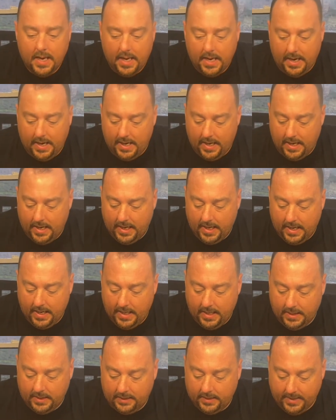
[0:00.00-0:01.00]

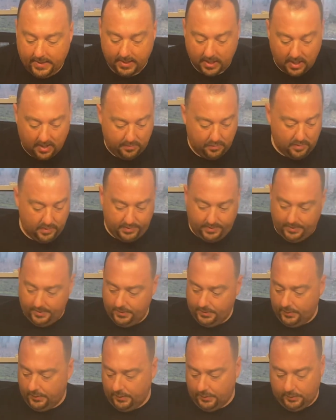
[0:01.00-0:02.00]
and they come with
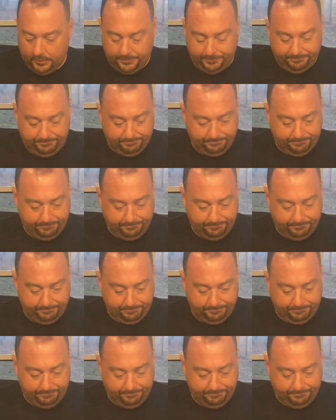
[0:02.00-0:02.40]
little